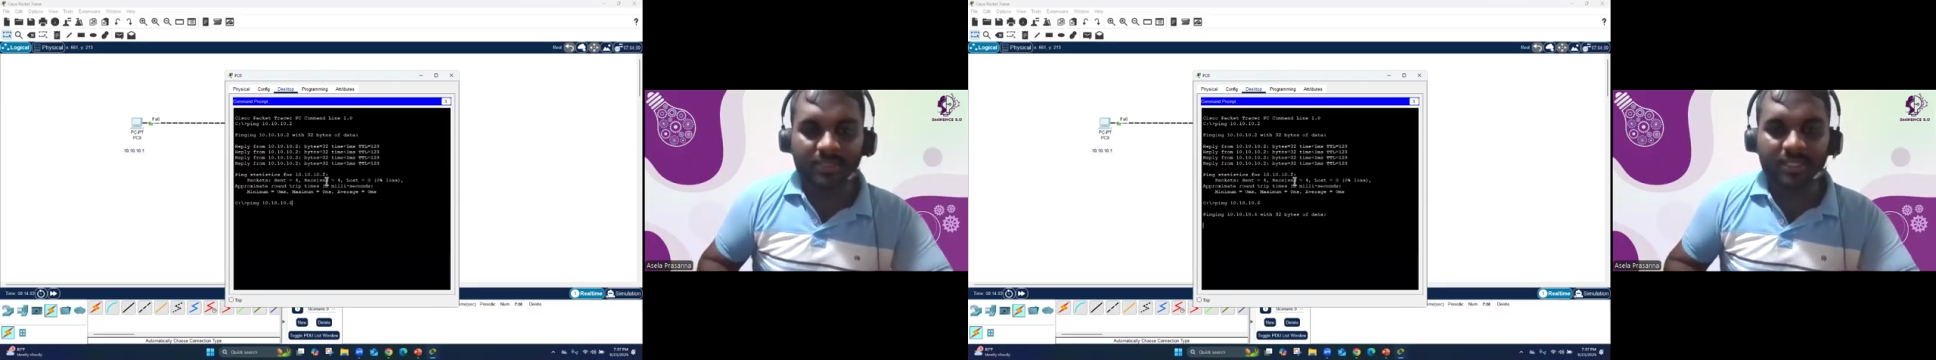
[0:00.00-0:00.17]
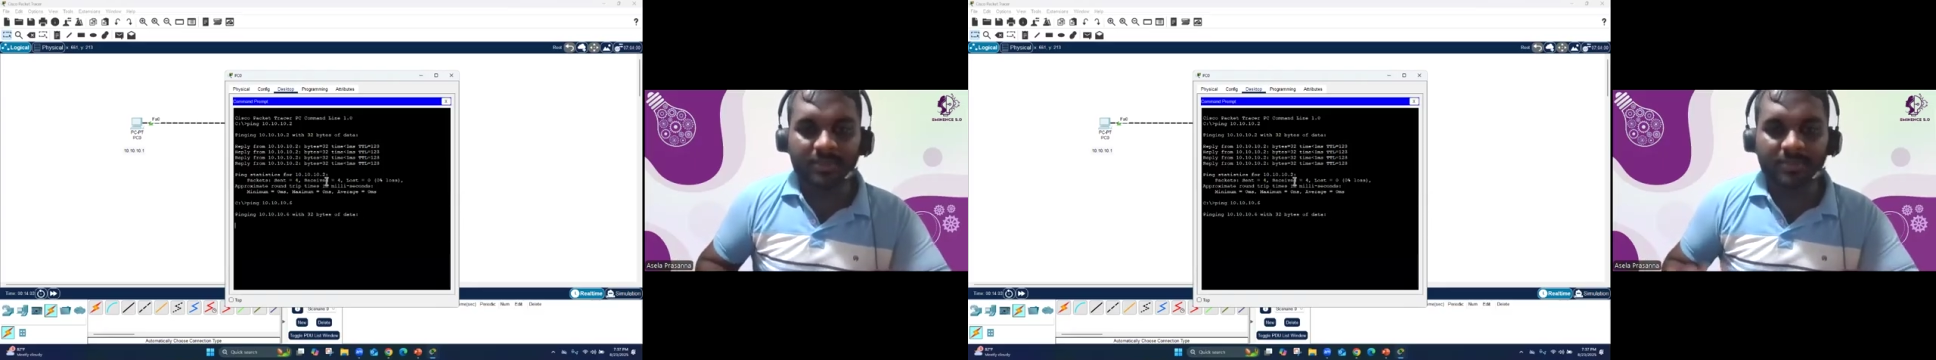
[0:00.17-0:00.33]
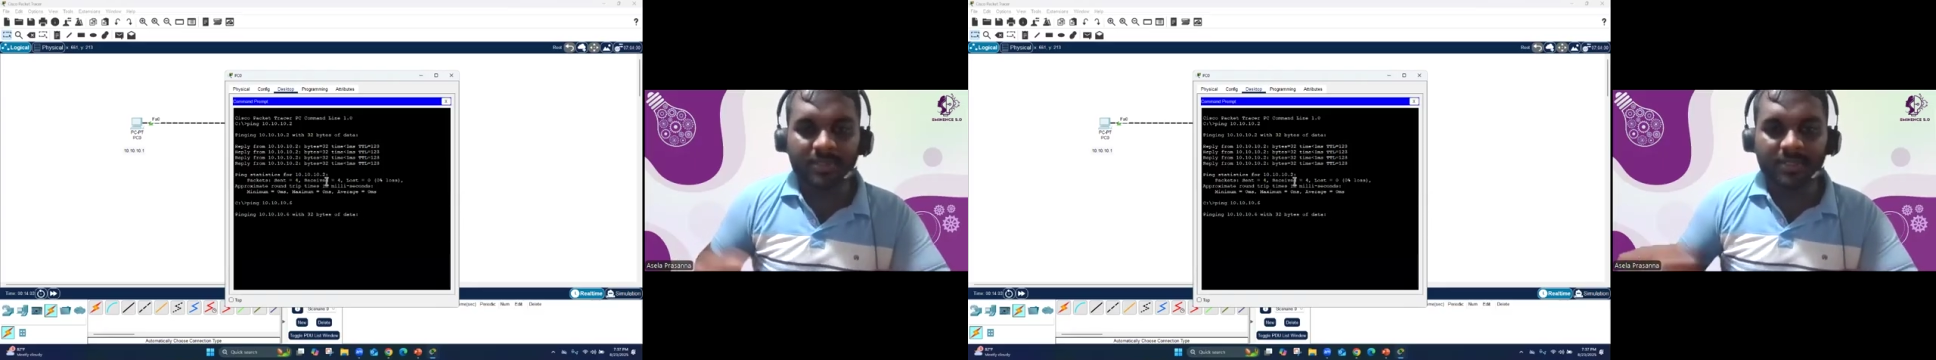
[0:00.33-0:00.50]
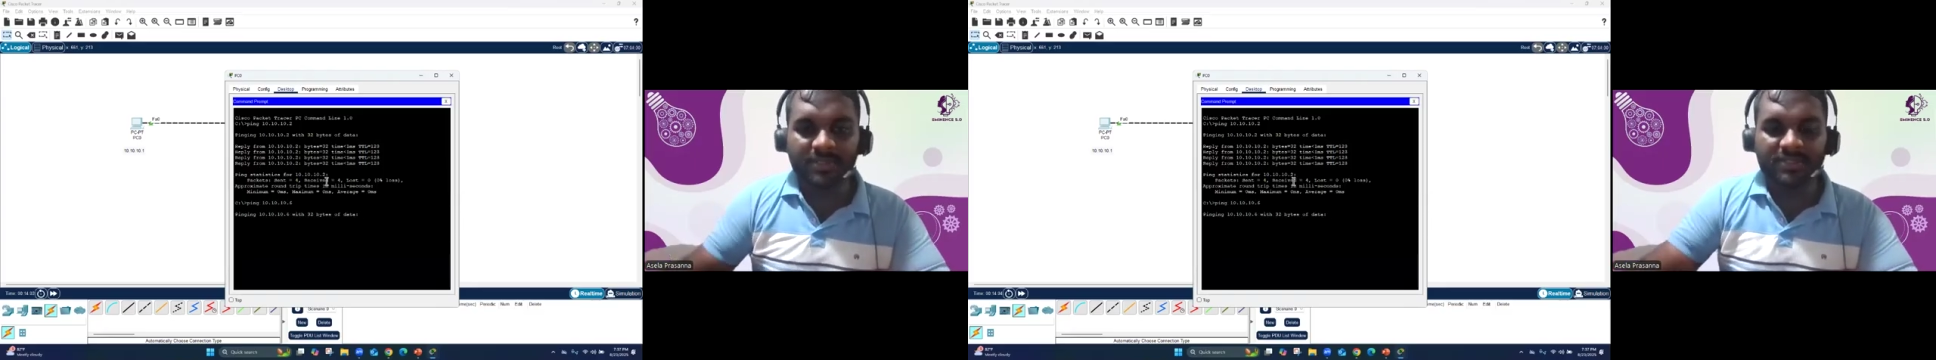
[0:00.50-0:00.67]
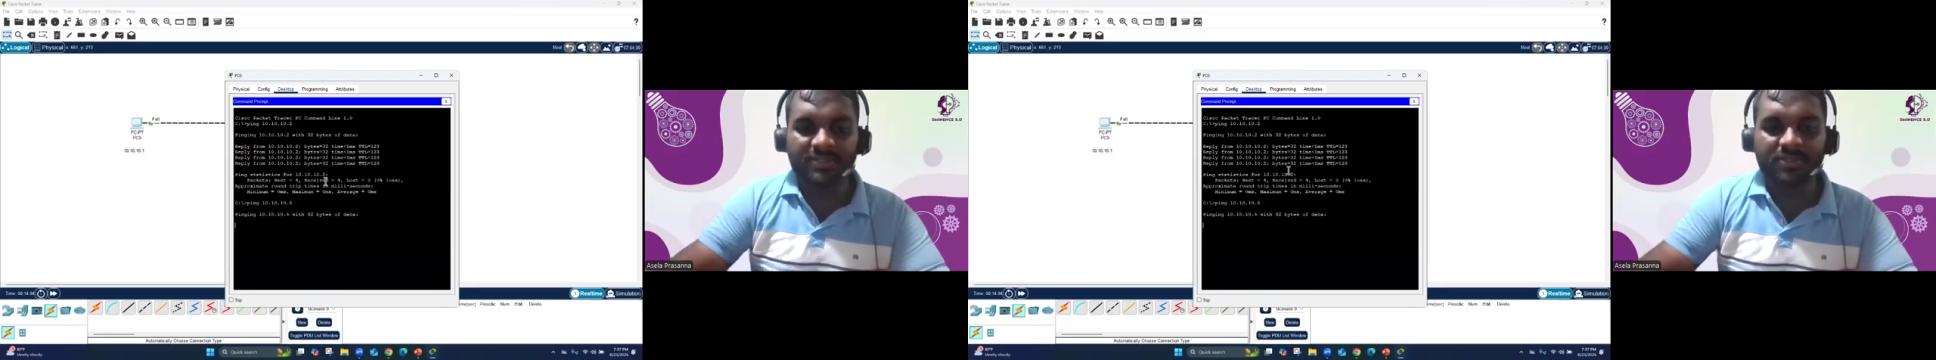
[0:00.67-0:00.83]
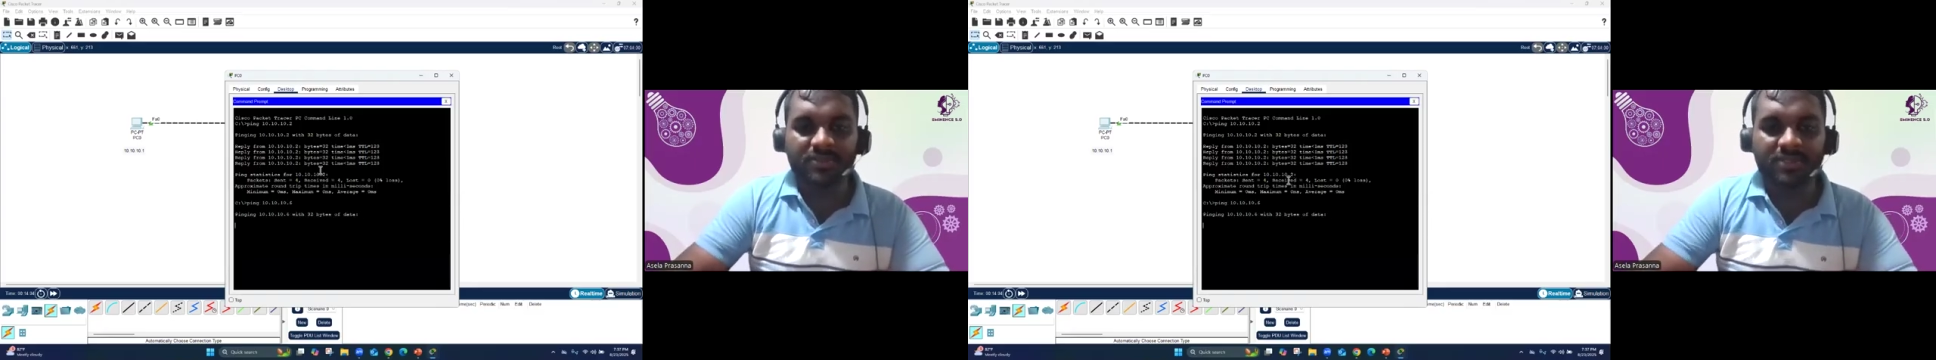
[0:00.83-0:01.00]
IP which is
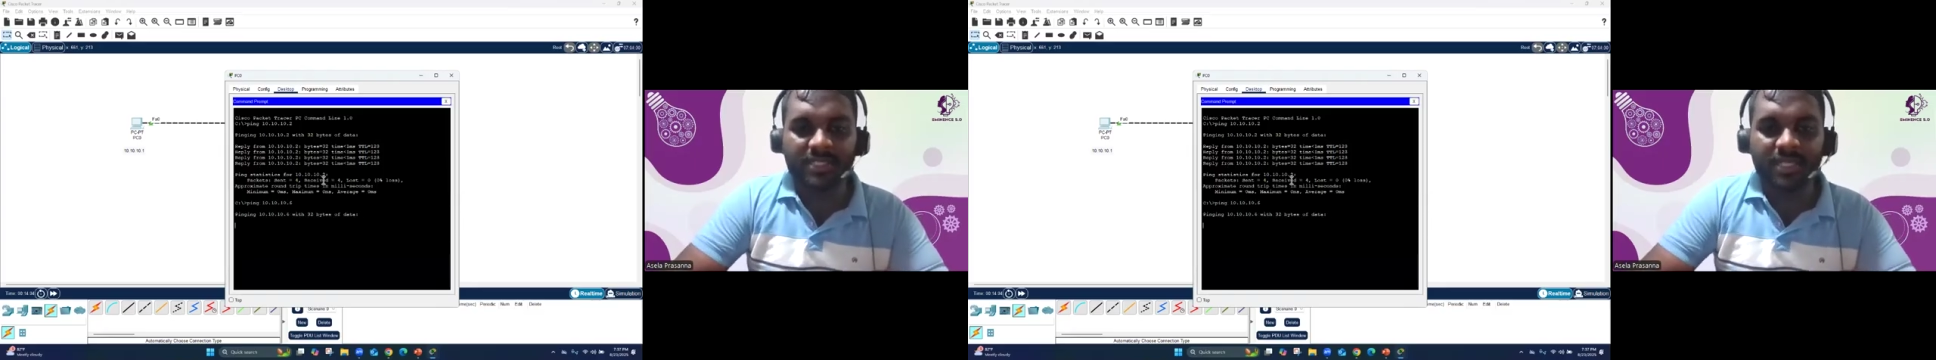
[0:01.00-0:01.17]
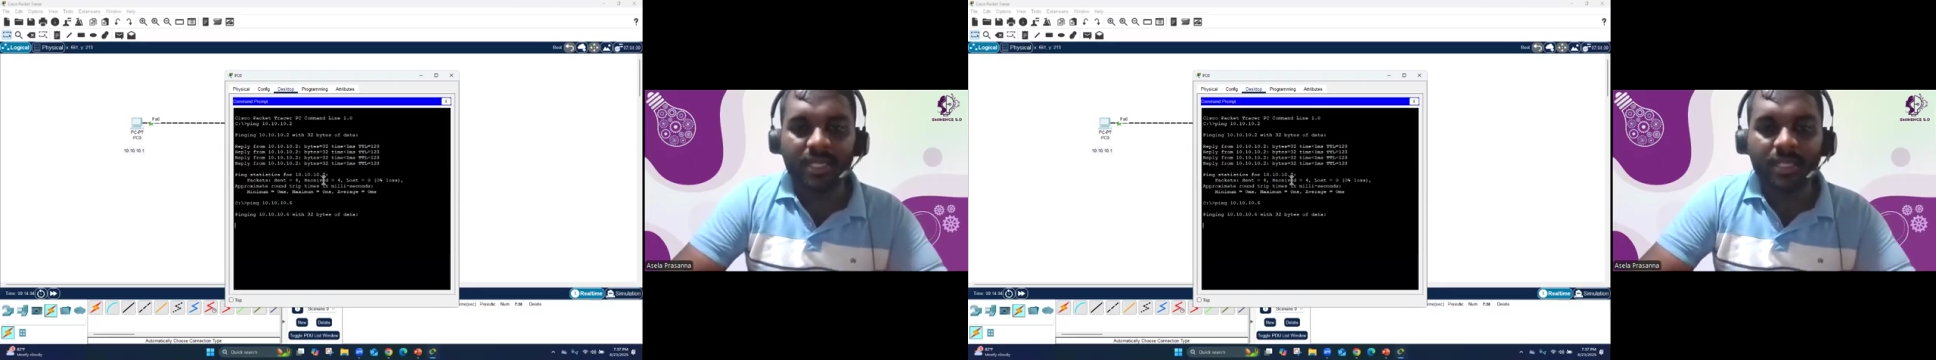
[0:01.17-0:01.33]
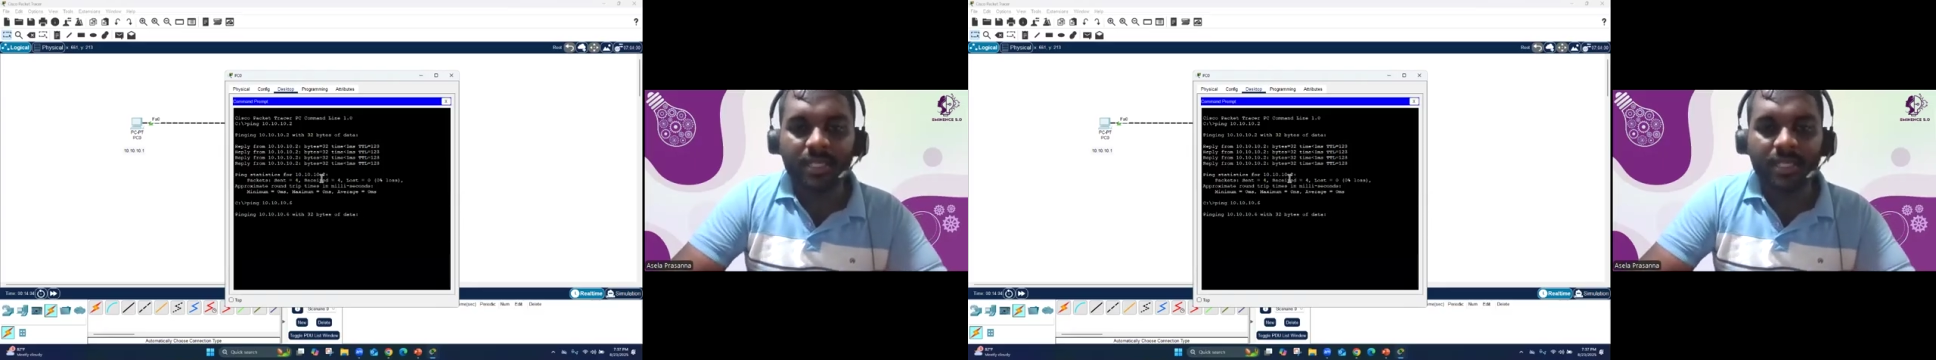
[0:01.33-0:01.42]
not there,